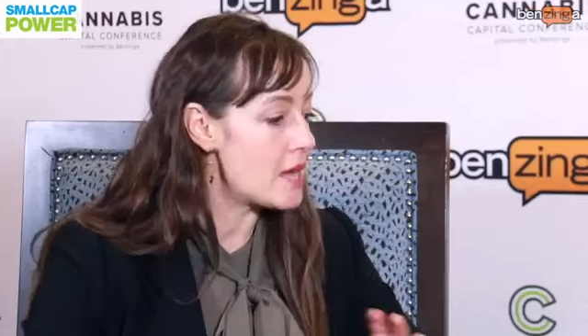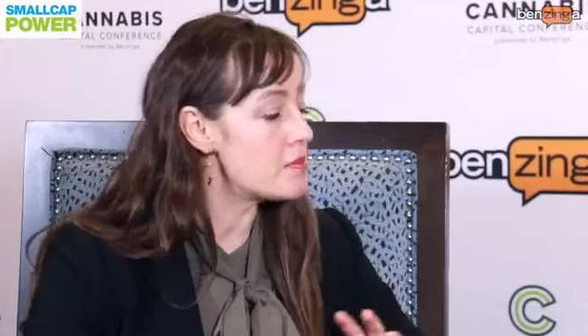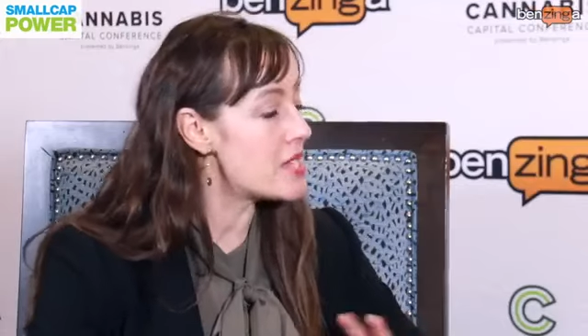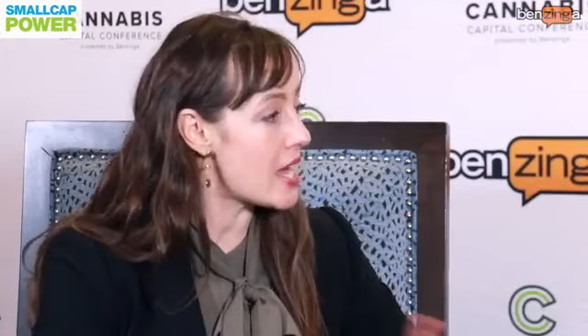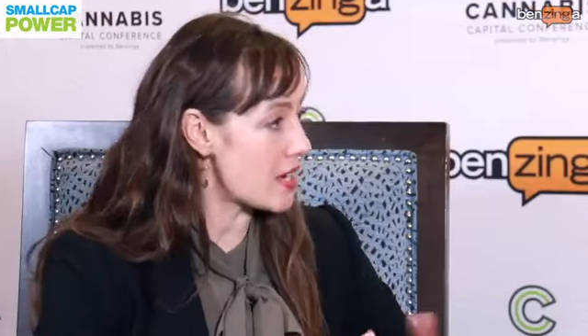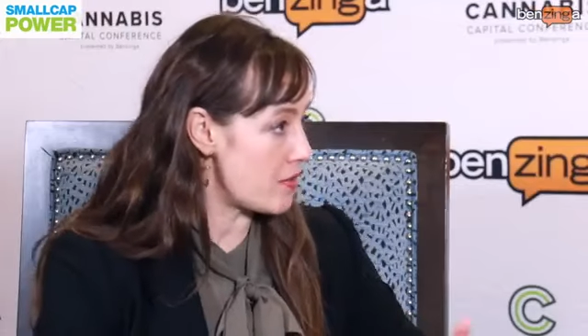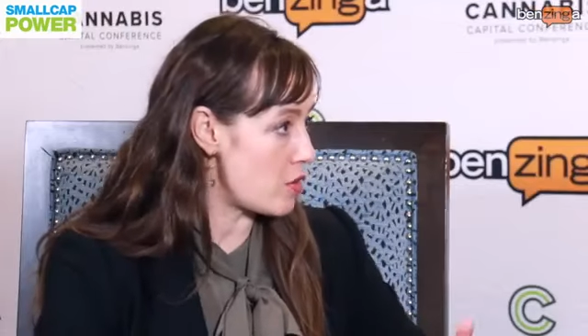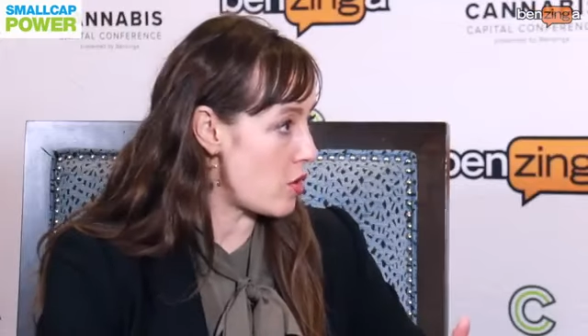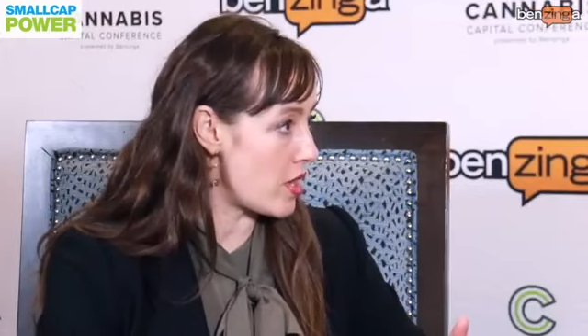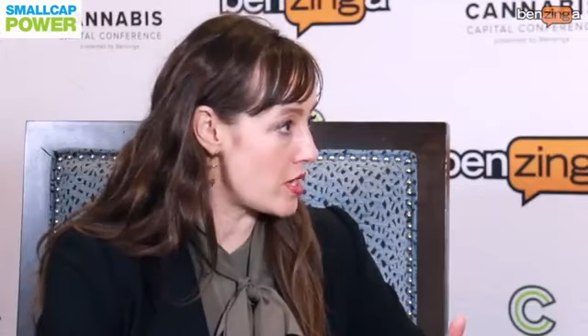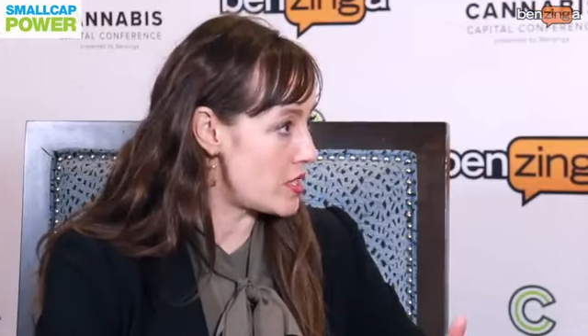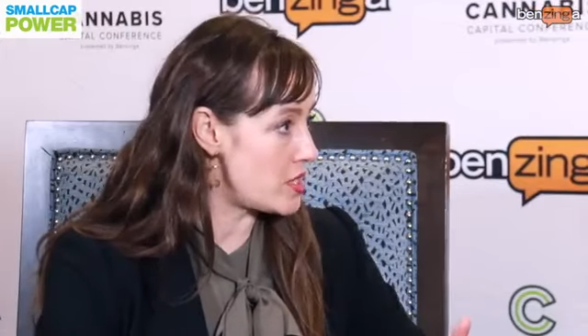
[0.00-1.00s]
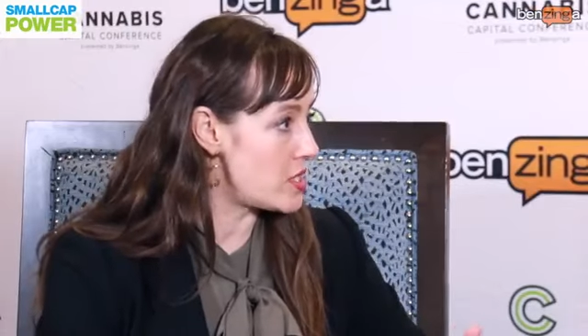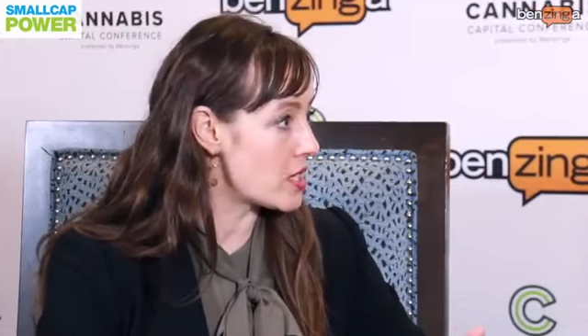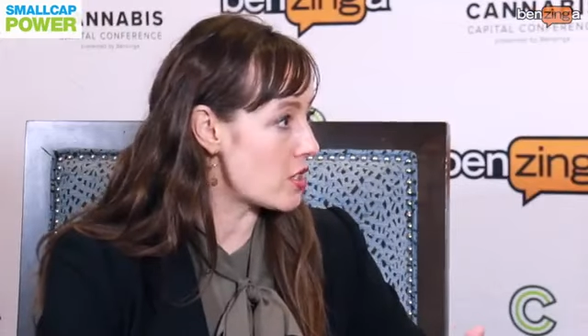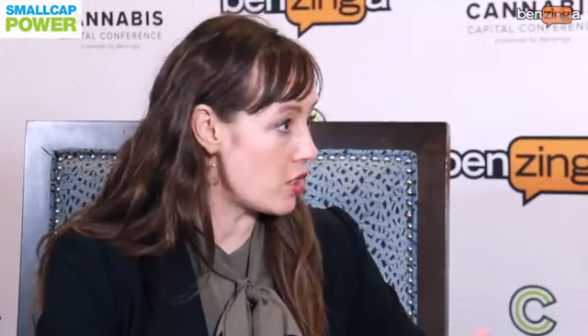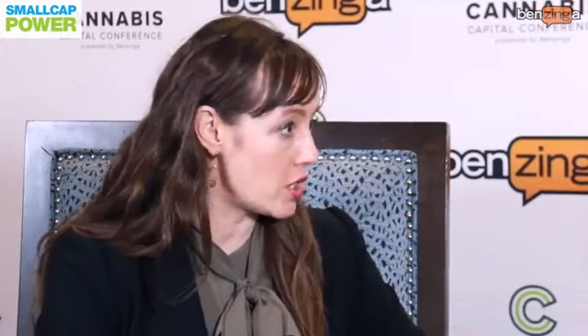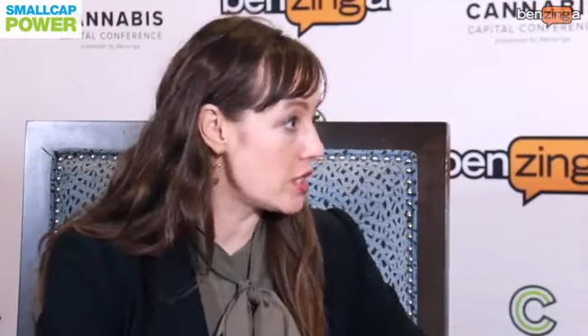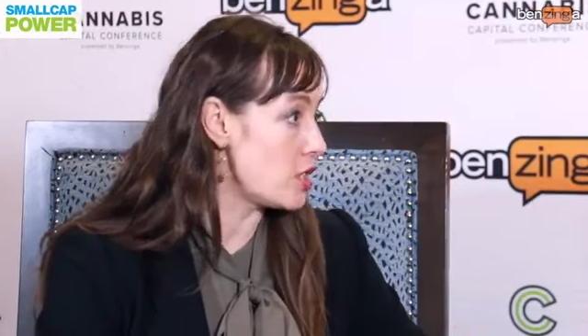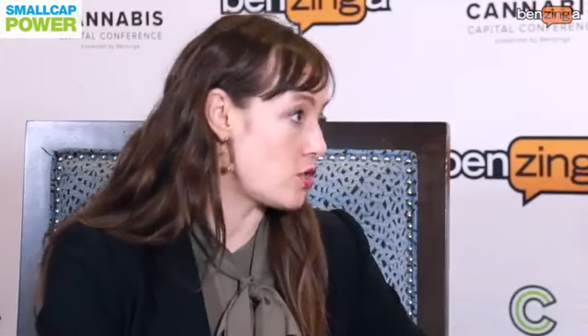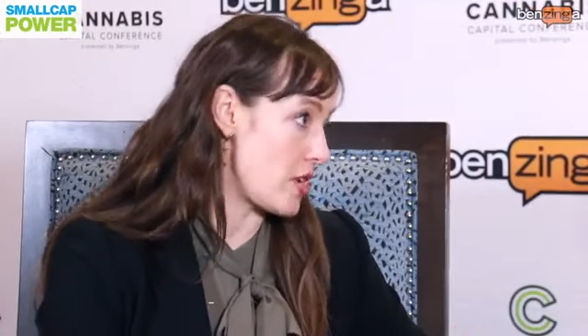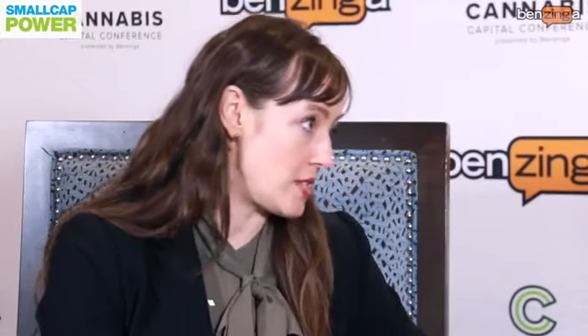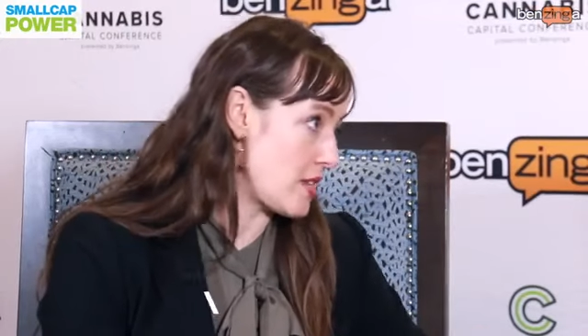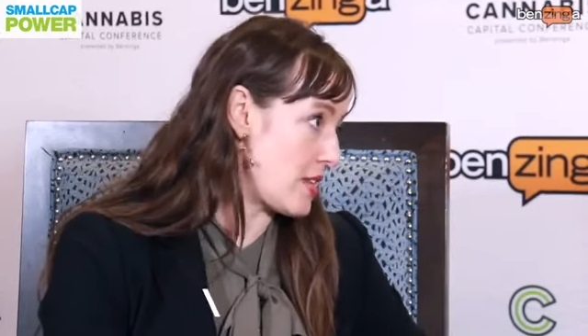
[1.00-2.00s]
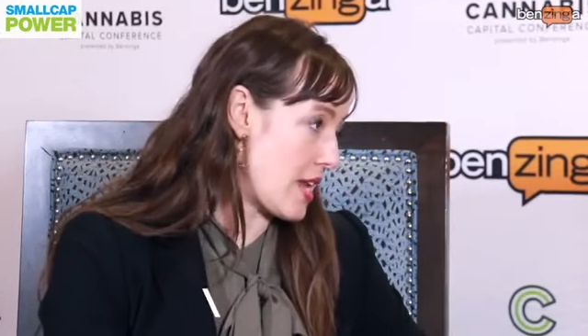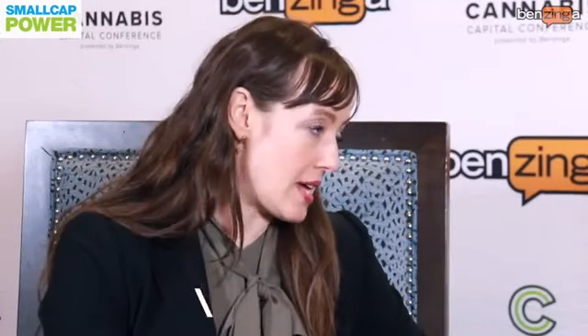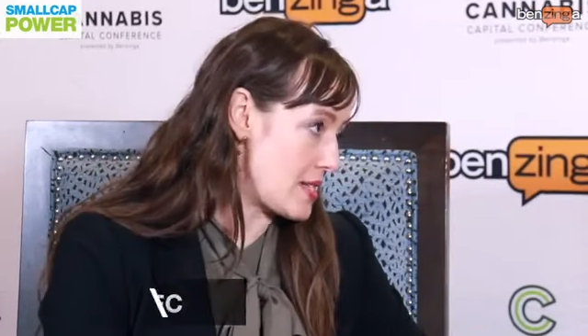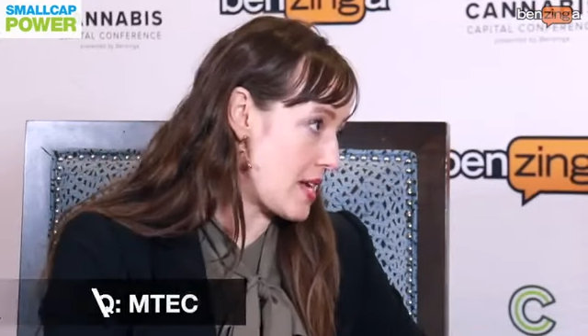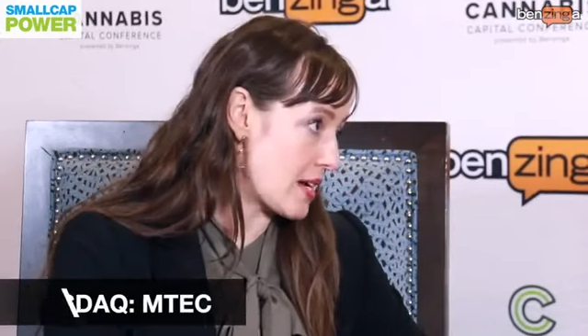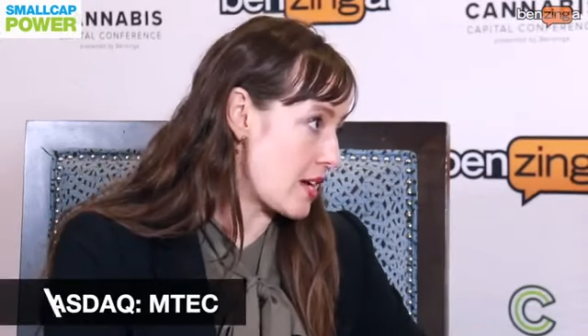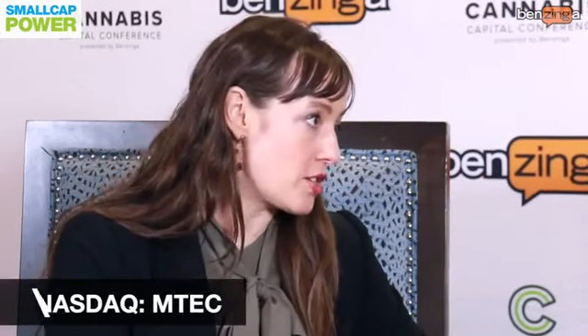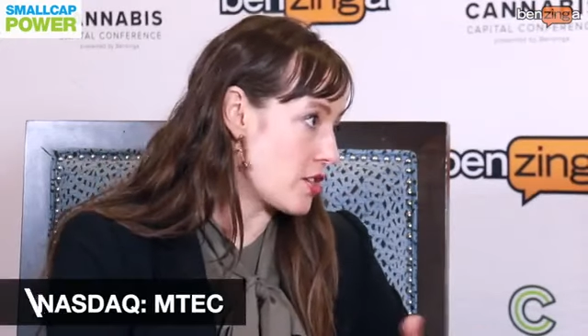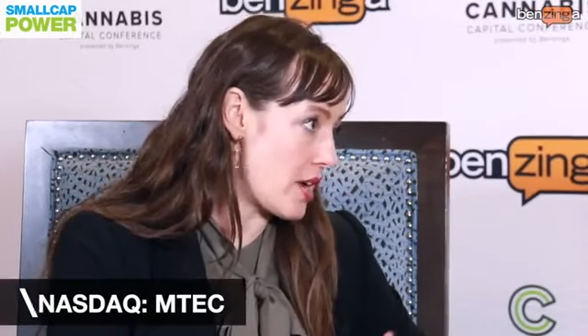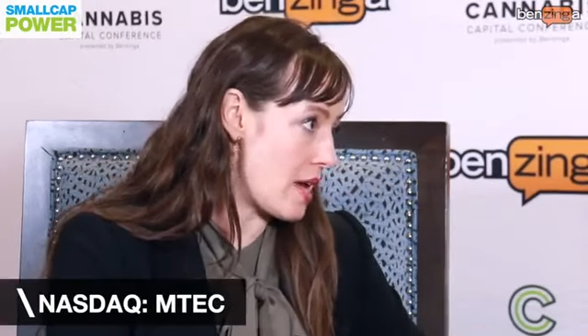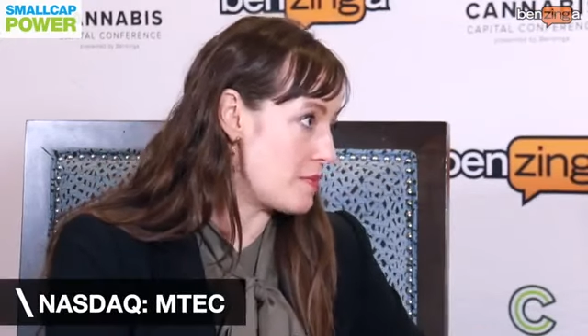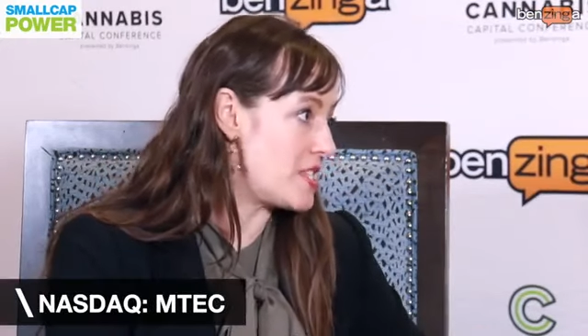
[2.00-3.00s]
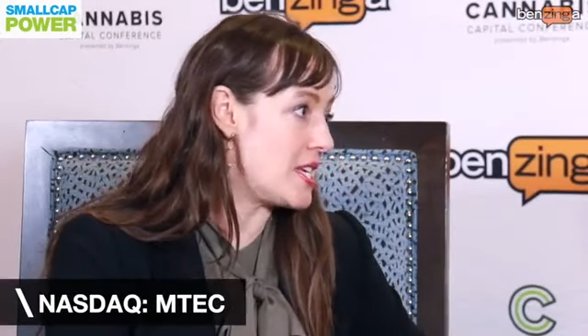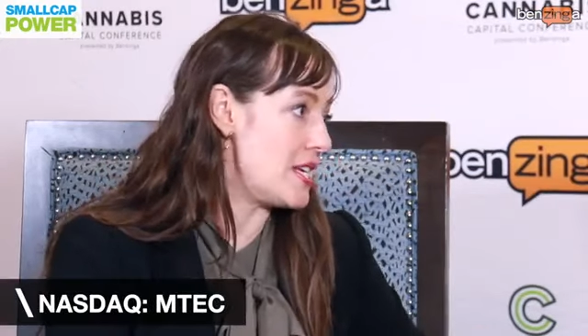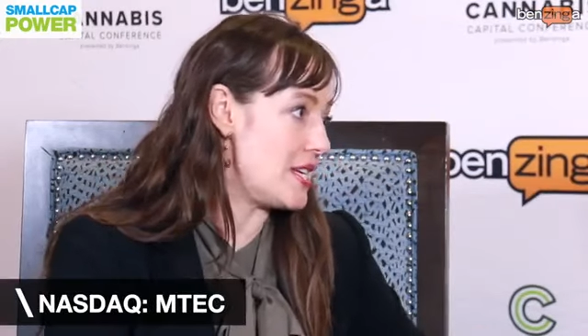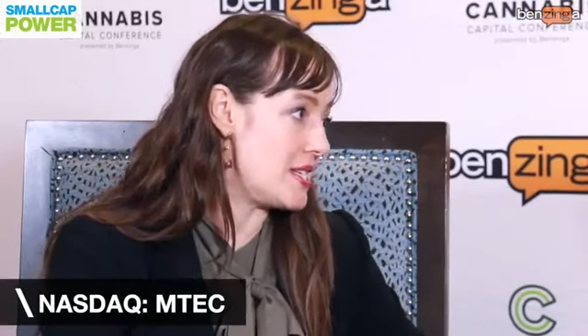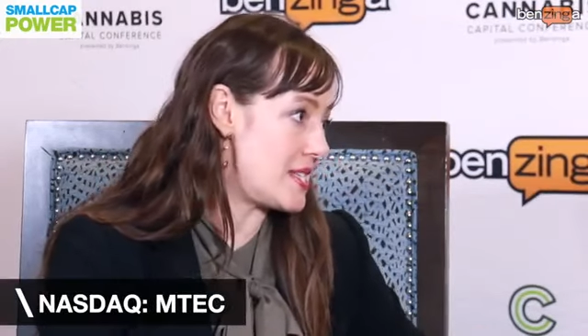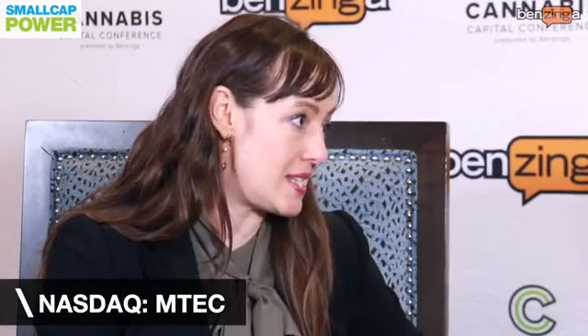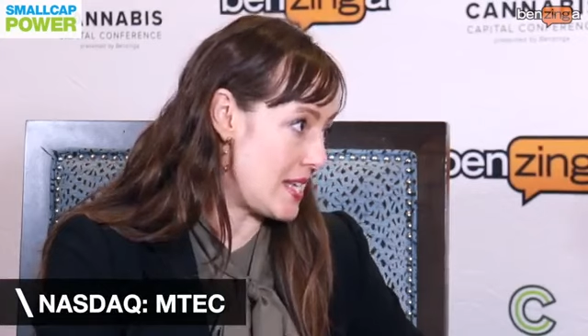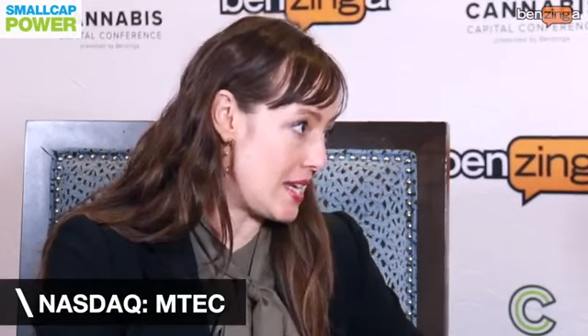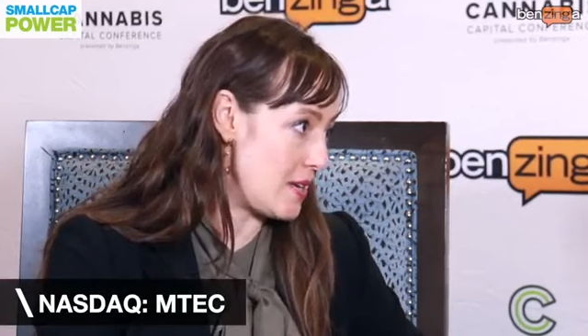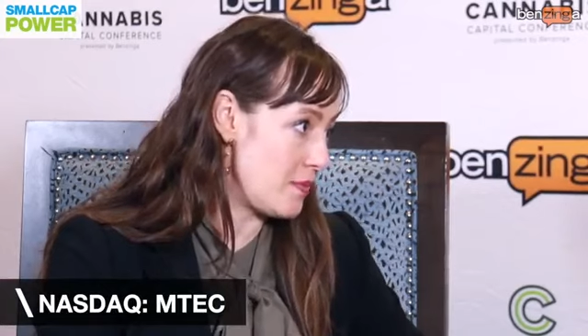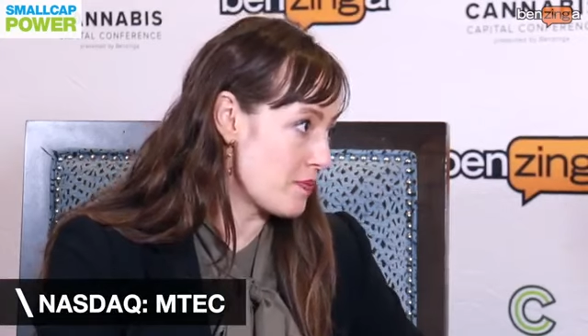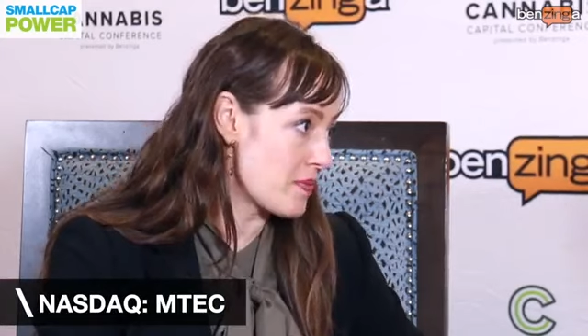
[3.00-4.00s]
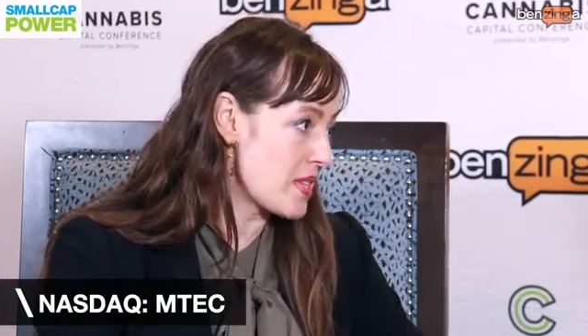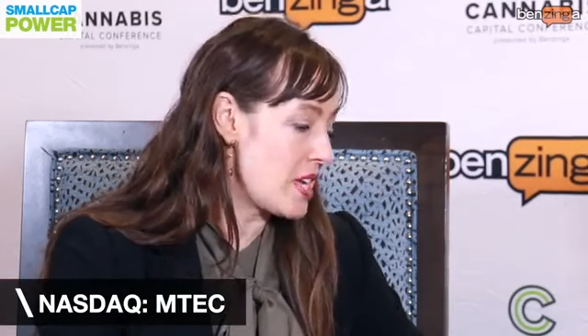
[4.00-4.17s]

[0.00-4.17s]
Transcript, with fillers: MTech, of course, currently trades on the NASDAQ under MTEC.